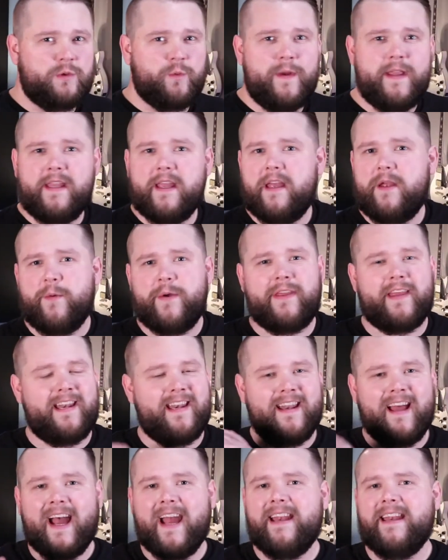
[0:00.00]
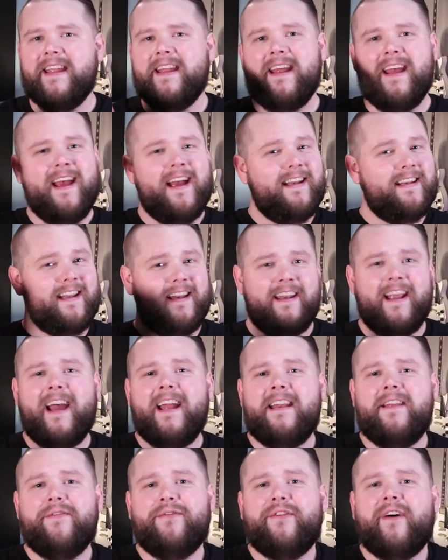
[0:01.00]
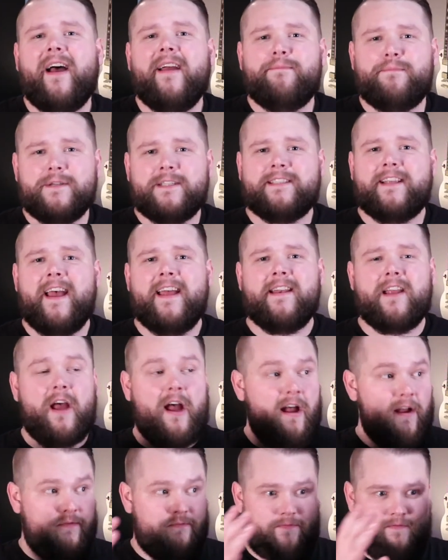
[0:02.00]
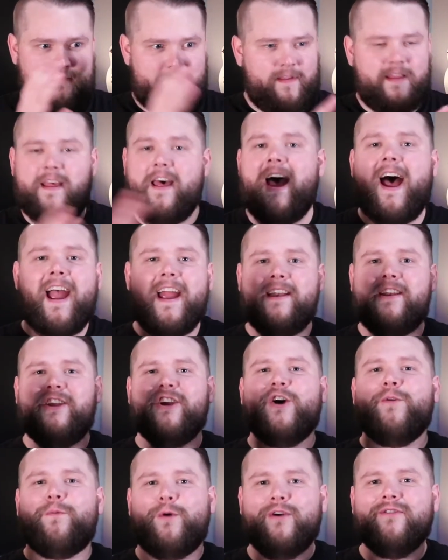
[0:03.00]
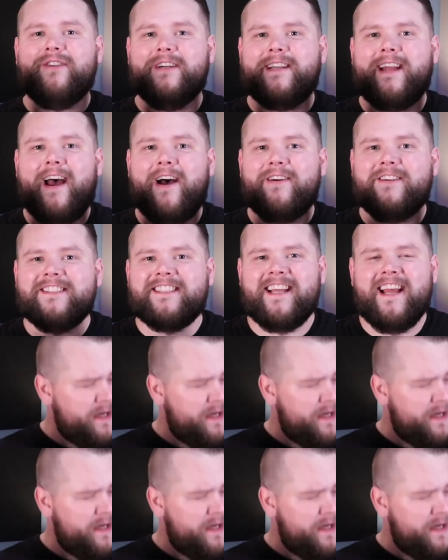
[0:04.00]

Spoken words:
We can get you within 90 to 95% of the ideal perfect house.